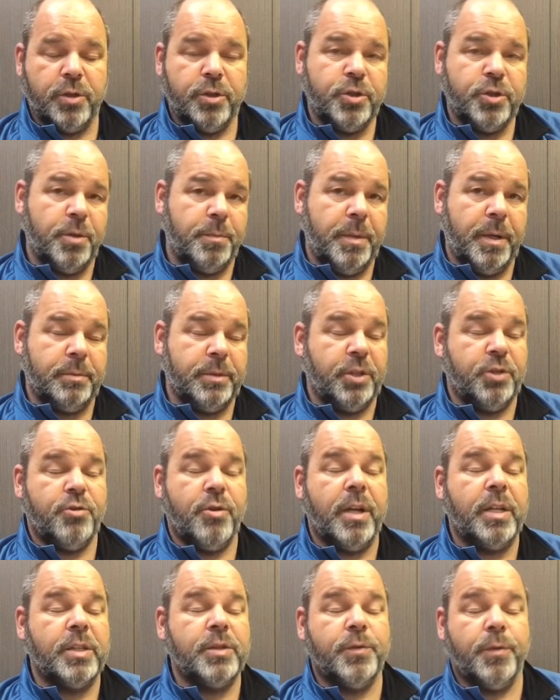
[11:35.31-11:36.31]
so you should be able to
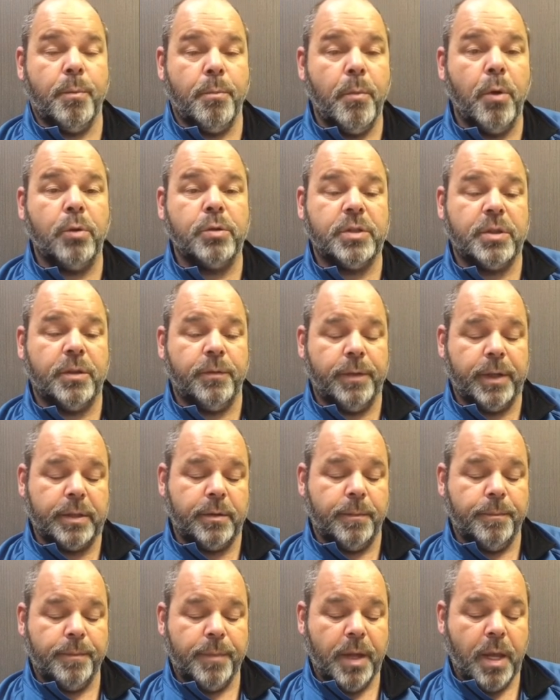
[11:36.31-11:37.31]
transfer most of
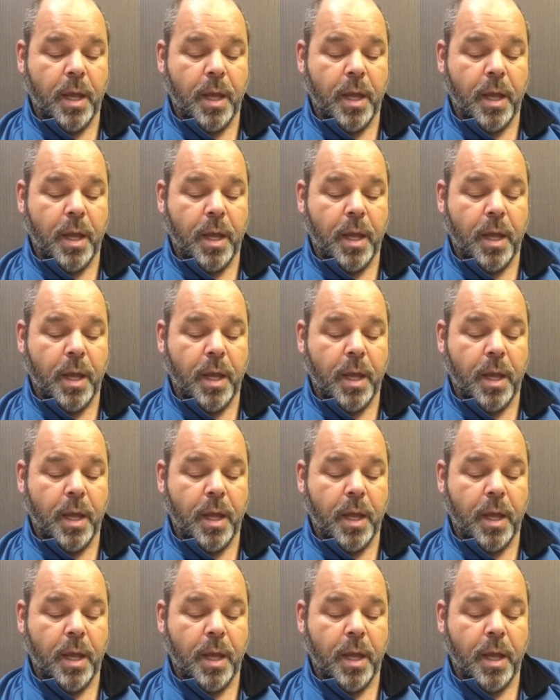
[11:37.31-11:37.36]
it.